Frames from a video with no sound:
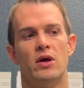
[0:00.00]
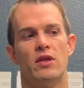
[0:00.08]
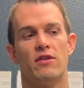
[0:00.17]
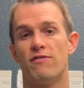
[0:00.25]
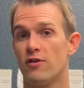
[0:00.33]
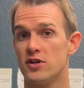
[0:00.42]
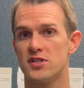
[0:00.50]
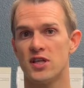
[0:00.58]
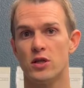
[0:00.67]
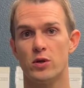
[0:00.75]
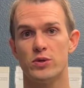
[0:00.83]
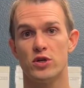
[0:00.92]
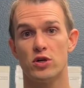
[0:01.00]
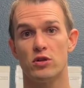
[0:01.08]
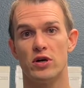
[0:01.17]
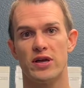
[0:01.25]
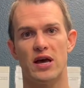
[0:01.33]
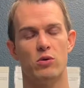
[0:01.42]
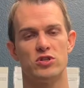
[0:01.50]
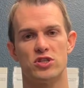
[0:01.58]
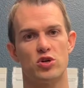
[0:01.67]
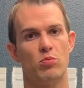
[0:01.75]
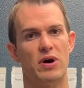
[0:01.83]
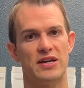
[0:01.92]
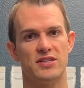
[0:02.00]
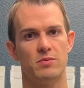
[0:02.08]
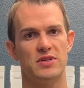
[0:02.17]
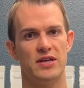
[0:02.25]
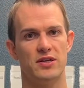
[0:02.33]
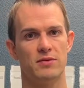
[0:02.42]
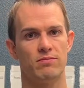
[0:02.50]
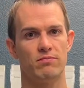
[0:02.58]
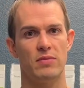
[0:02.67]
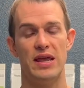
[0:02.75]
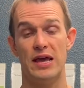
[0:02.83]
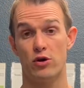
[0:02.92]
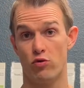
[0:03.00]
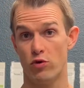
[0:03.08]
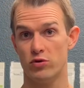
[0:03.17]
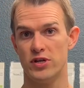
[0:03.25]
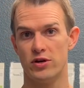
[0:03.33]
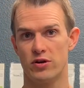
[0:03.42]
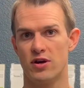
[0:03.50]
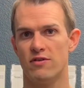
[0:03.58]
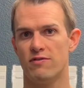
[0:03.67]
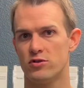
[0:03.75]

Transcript: the first thing that we took a look at was just her bicep tendon and her rotator cuff.